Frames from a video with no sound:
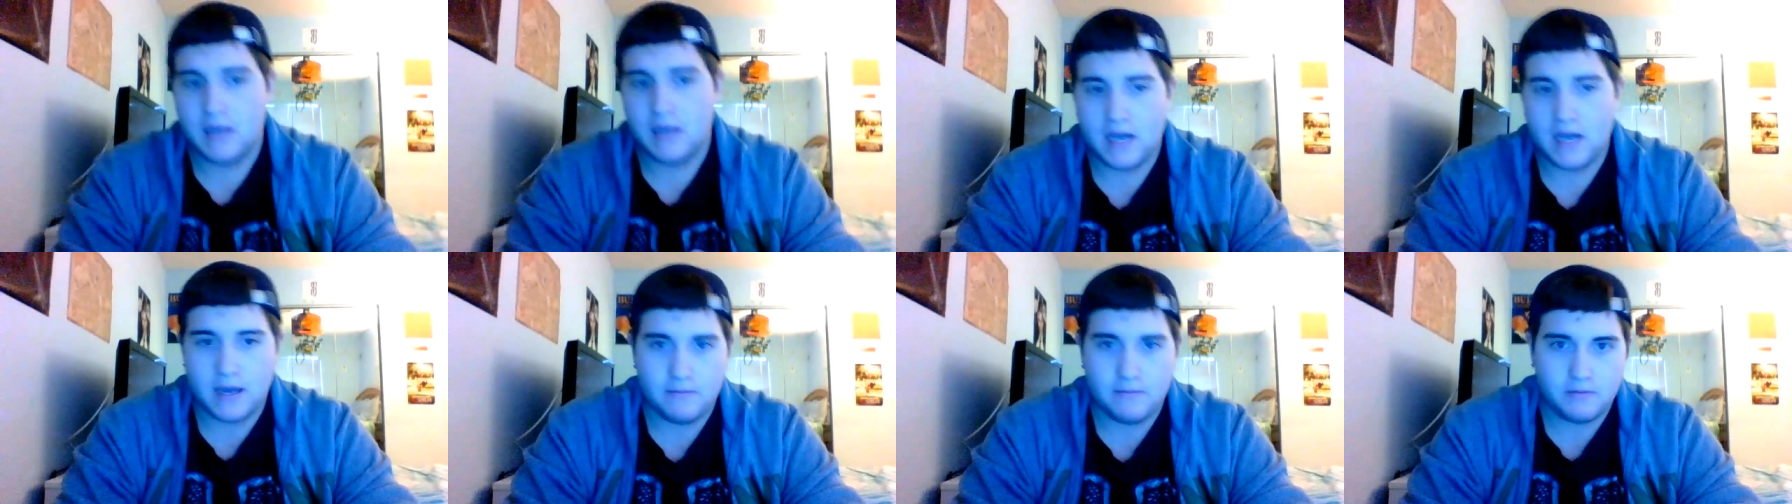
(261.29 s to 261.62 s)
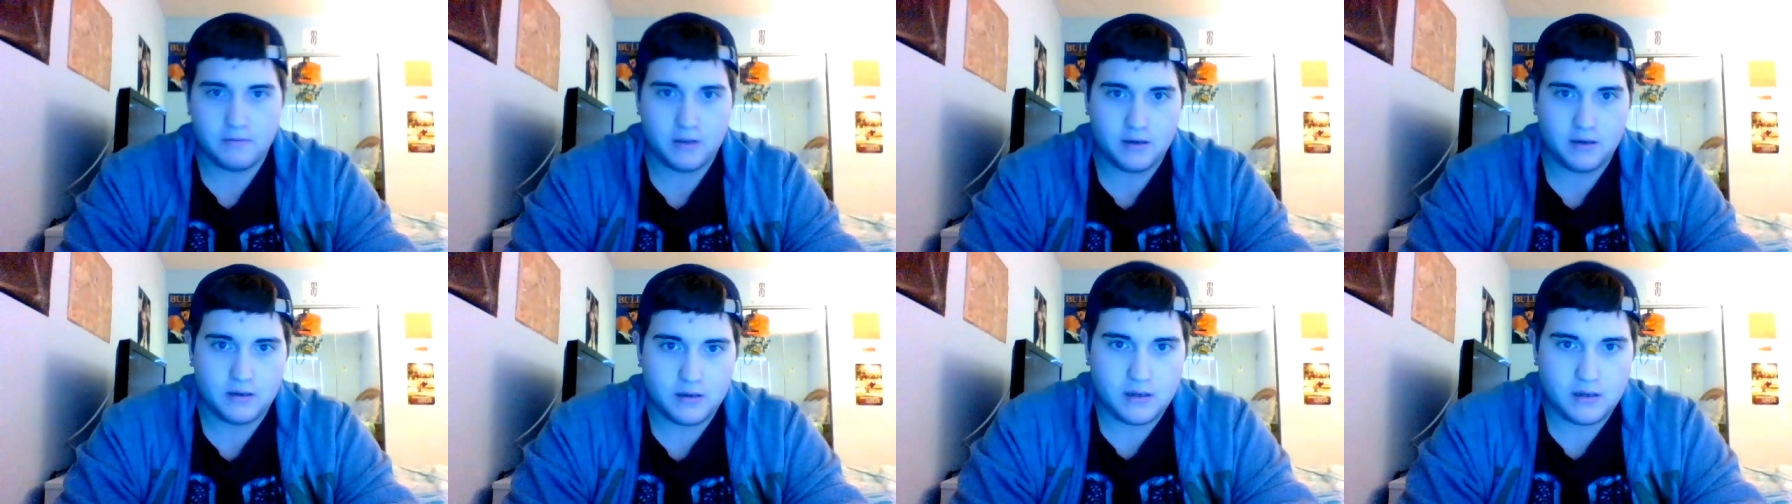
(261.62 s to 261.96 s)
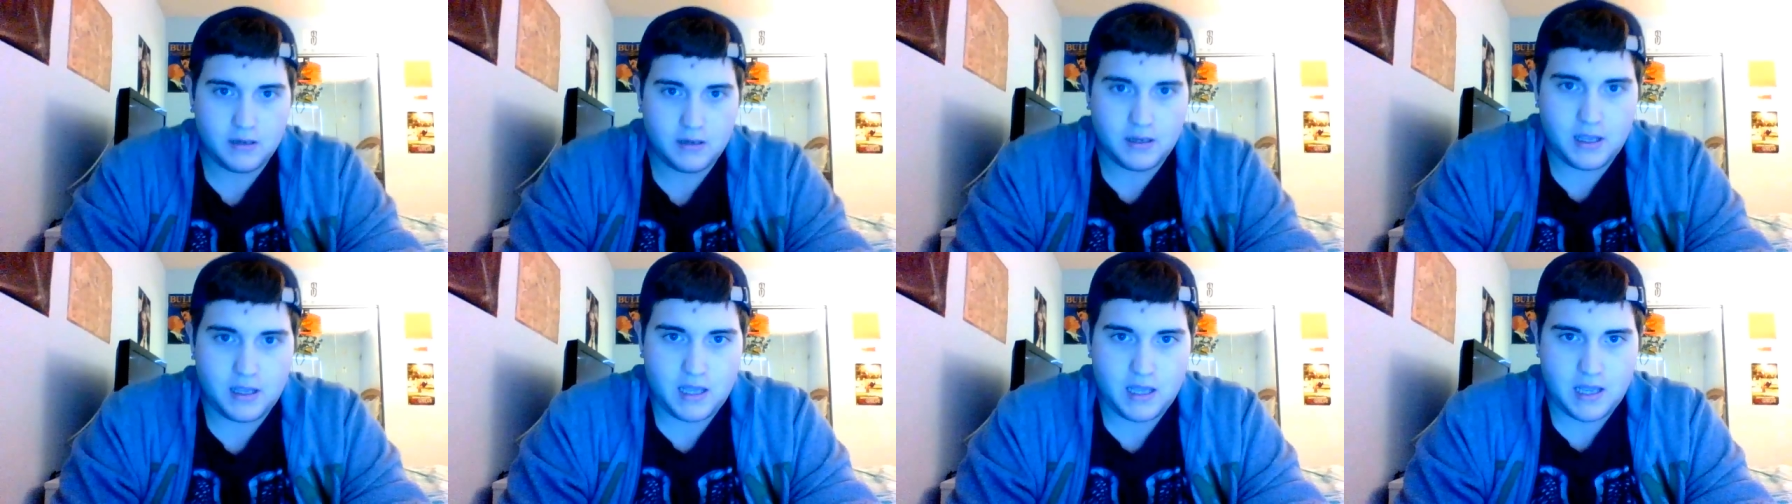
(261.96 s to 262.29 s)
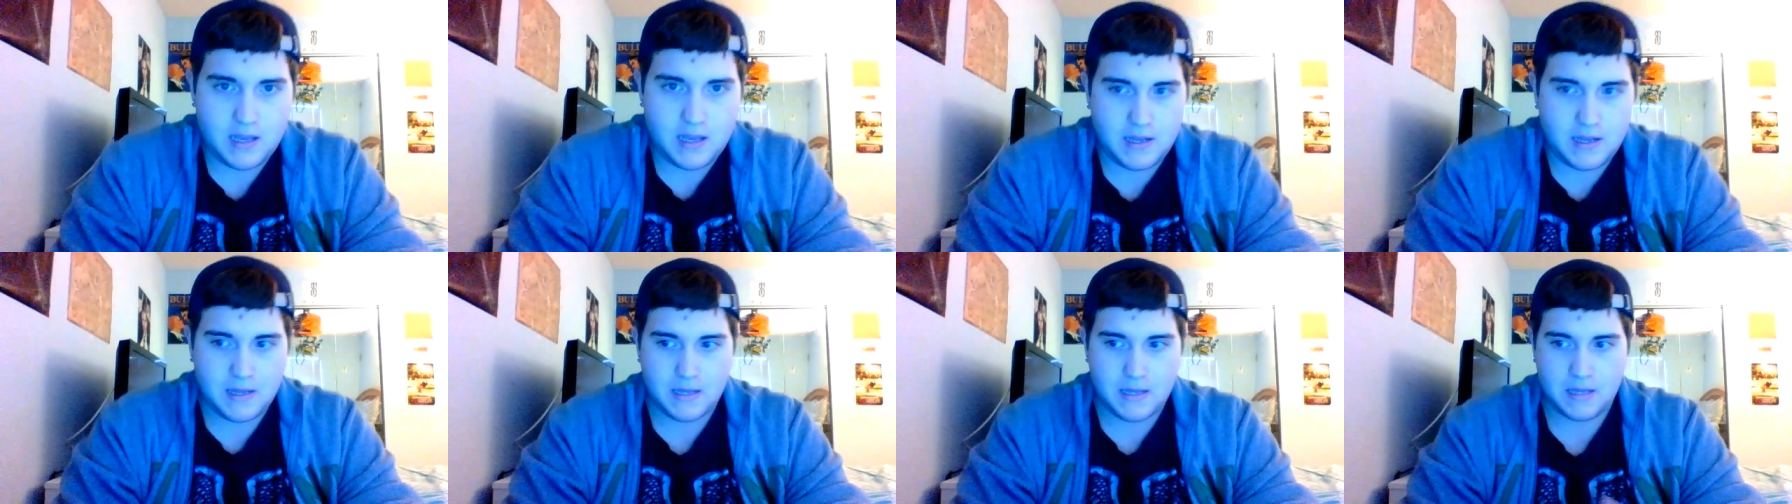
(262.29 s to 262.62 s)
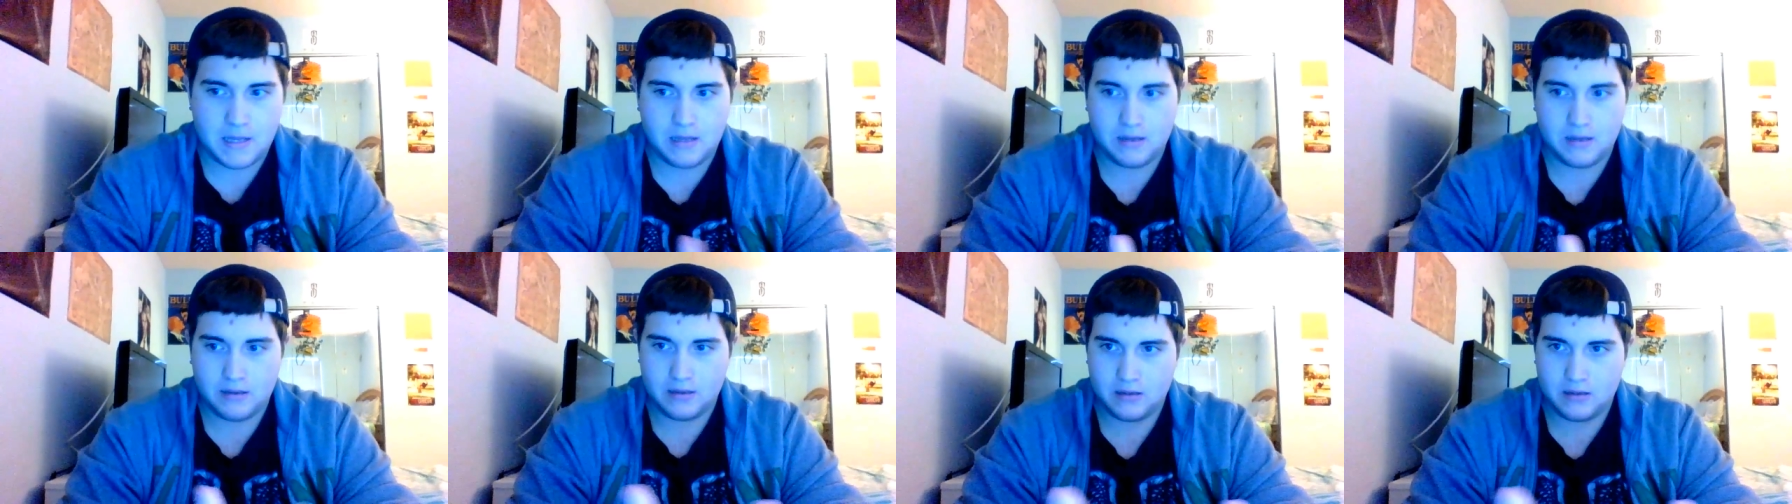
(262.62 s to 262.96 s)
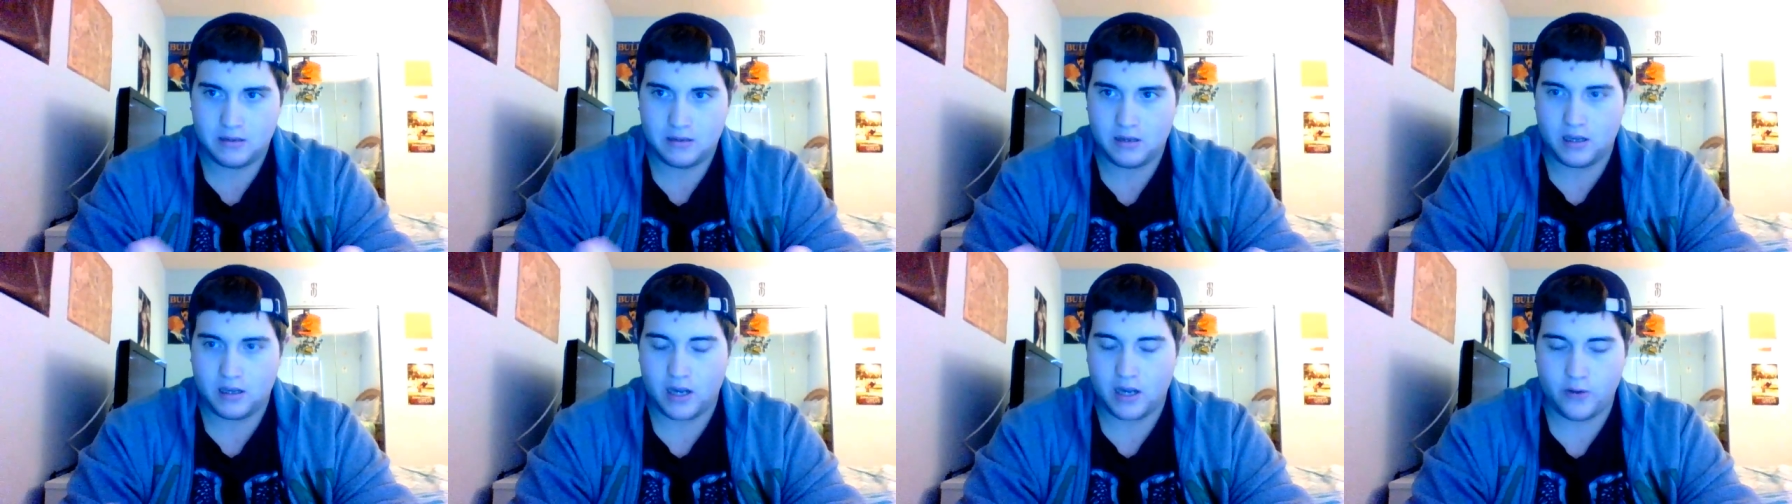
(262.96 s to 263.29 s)
happen, and
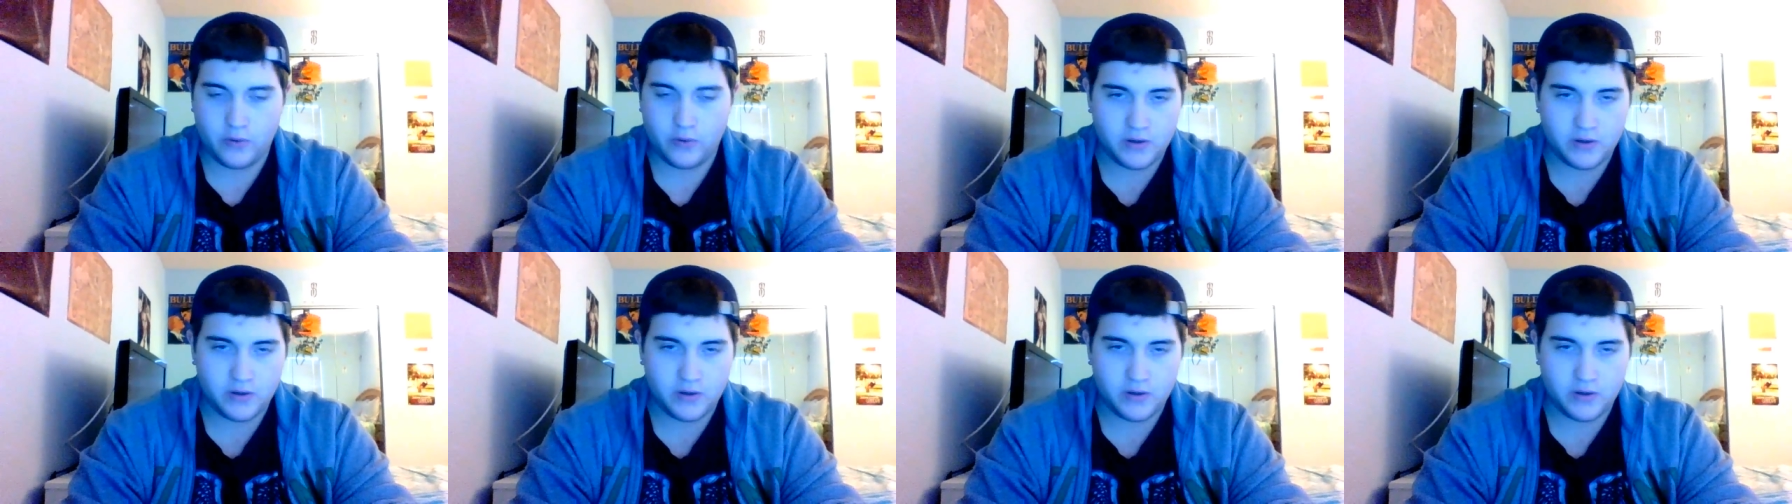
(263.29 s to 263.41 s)
I